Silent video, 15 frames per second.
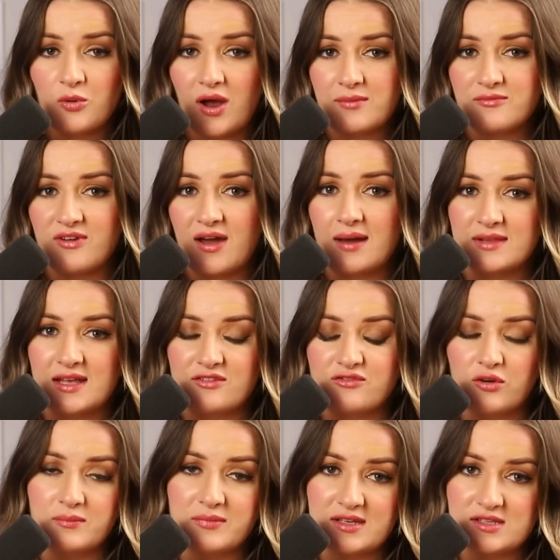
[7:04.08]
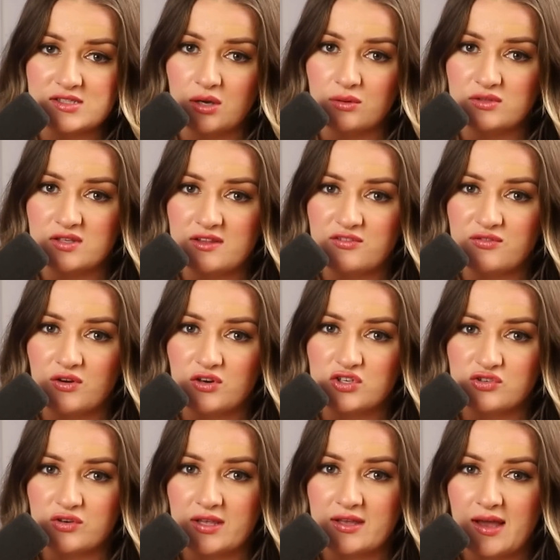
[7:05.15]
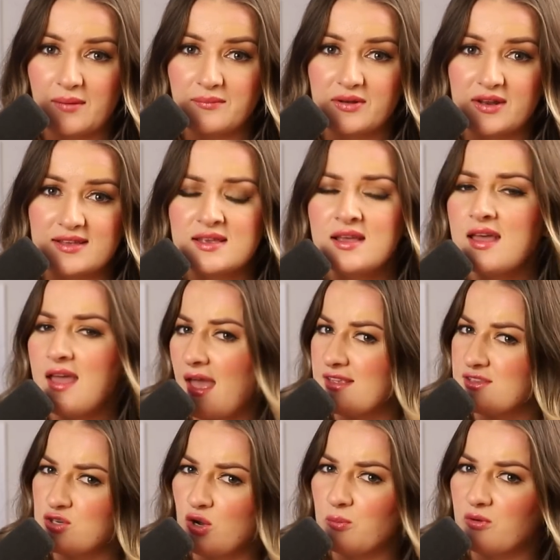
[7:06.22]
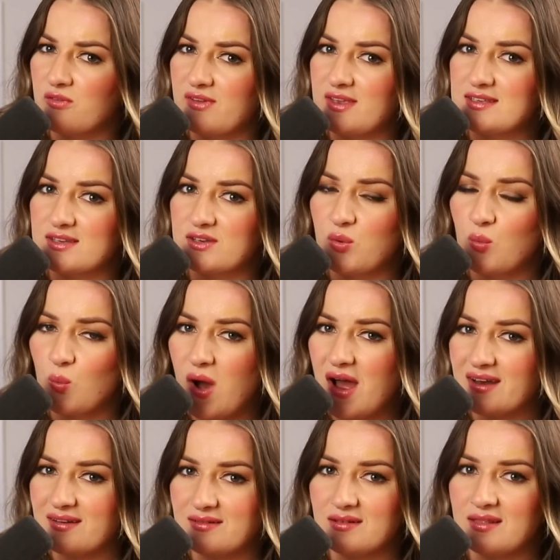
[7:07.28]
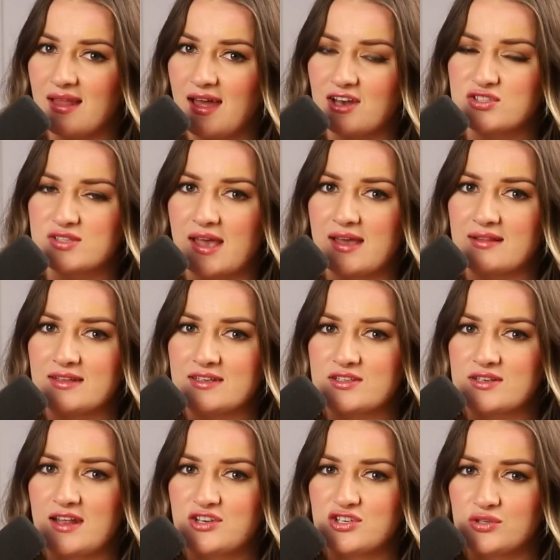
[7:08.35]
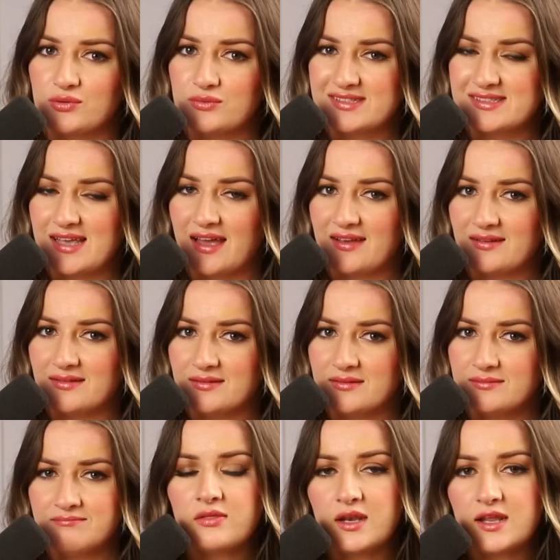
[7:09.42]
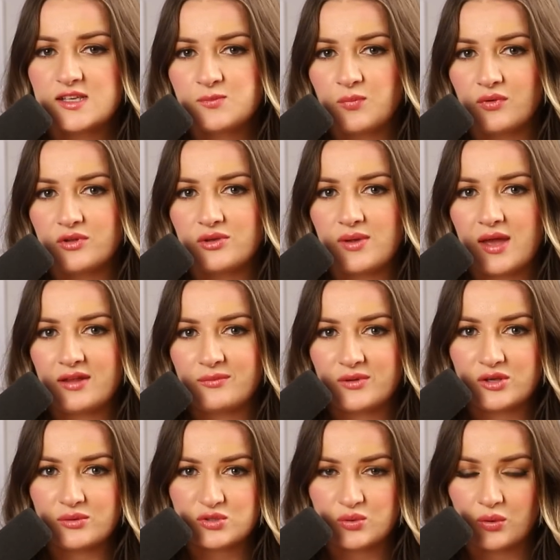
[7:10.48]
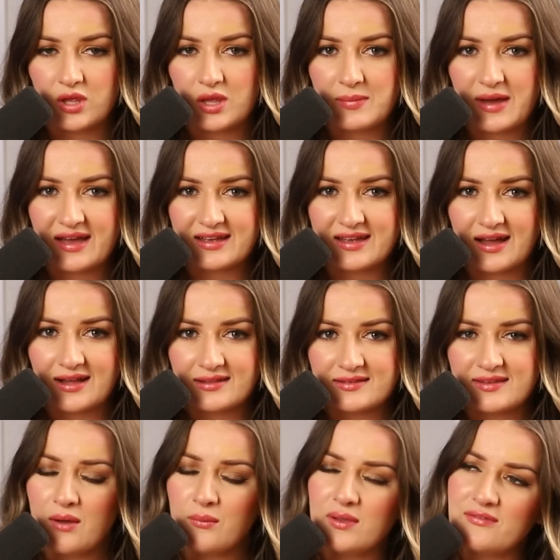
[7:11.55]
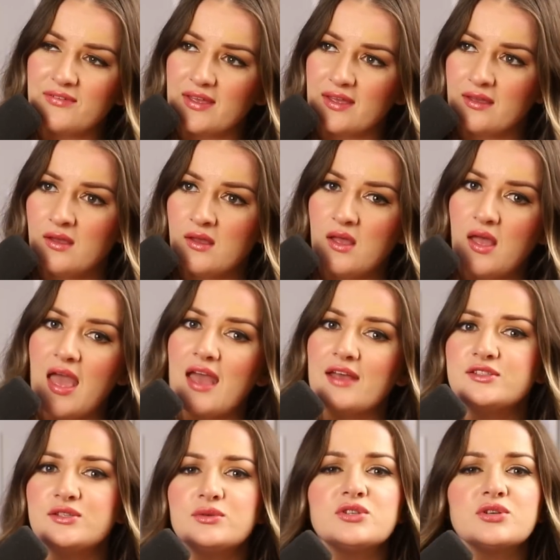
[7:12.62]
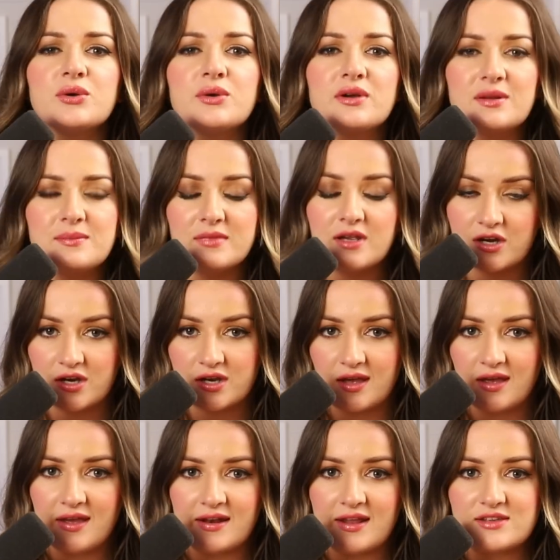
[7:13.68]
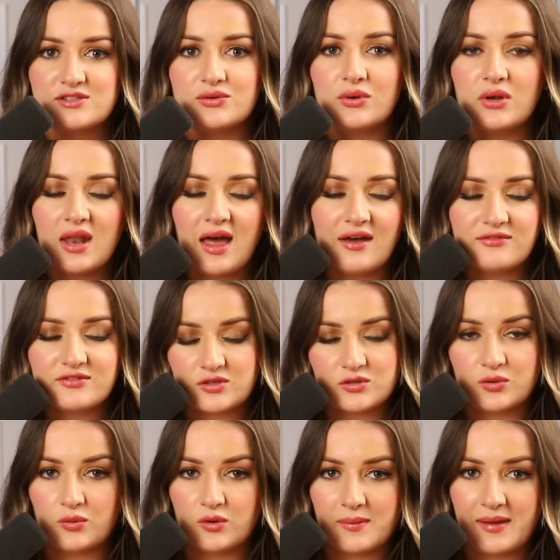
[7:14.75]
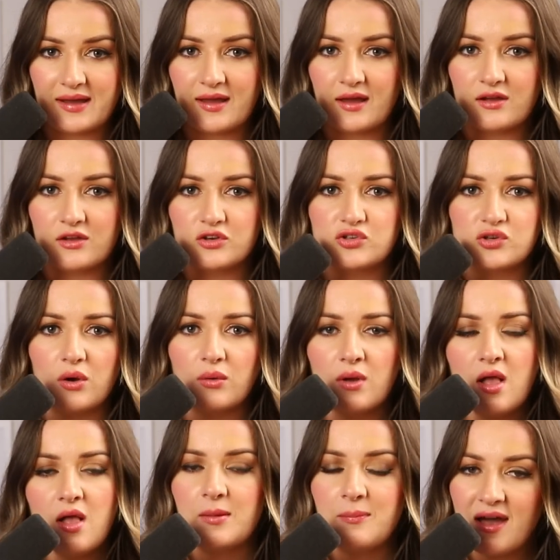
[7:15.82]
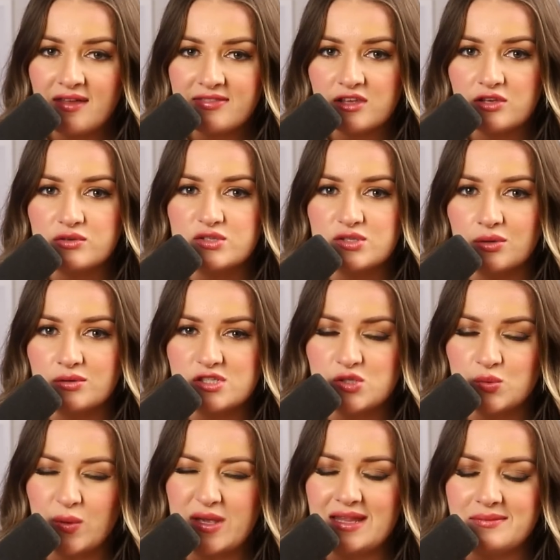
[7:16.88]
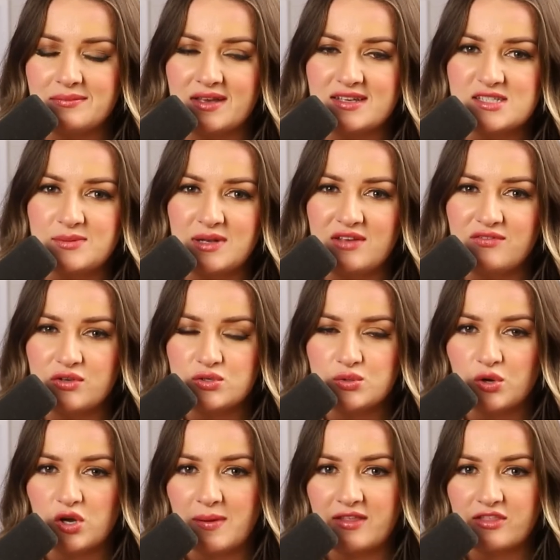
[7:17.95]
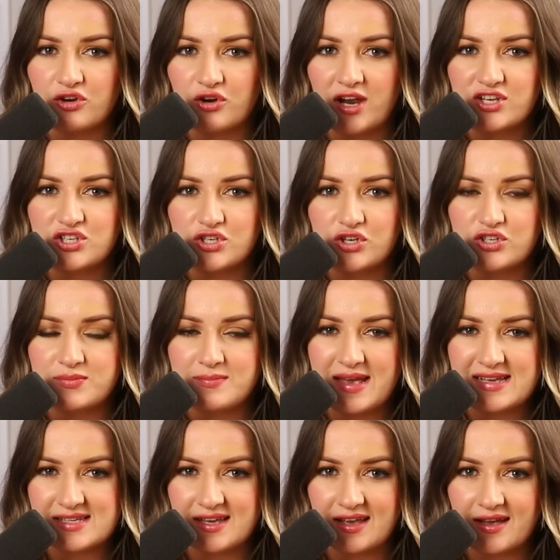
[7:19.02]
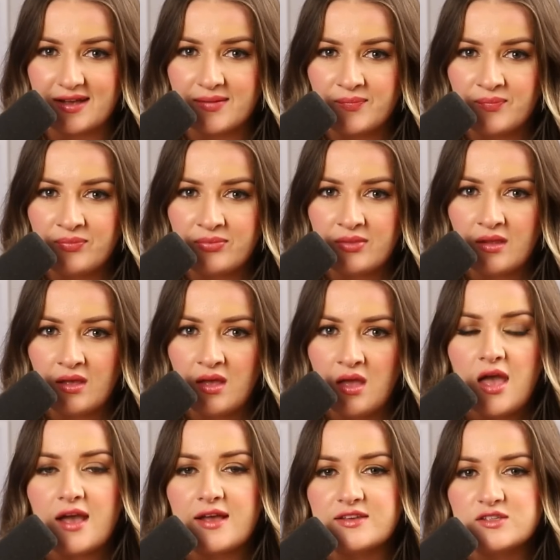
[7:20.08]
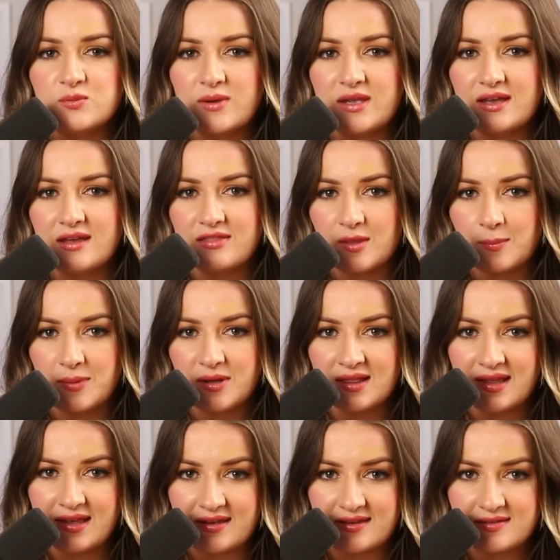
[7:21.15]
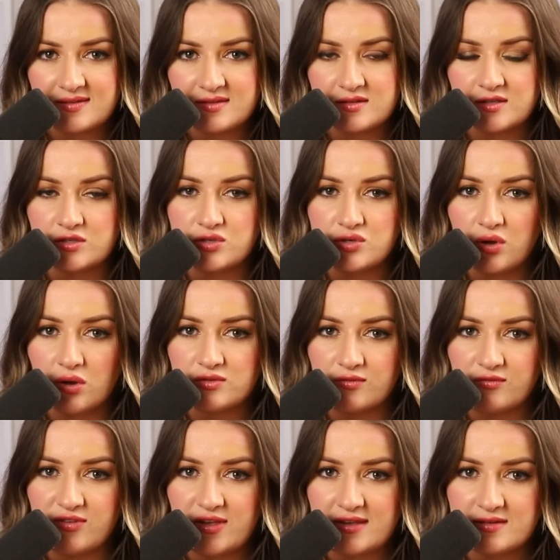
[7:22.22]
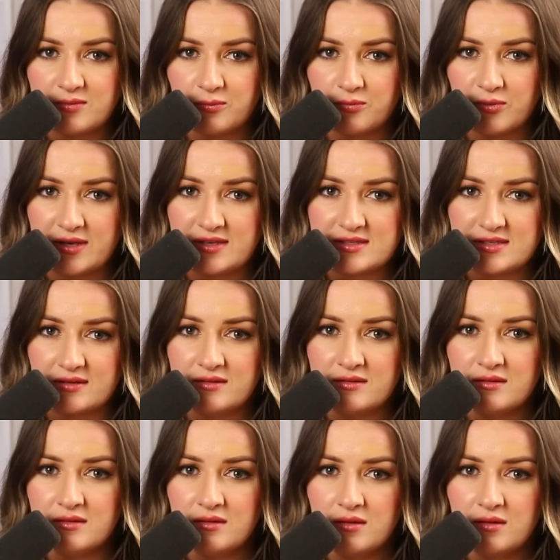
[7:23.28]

prime farmland from being sold to these forestry companies has not prevented one large-scale international sale. The next point you had where you were talking about guns. However, as you toured America and as you loved to talk about gun control, the part that you so sweetly miss whenever you talk about the Christchurch massacre is where the police did not vet Brenton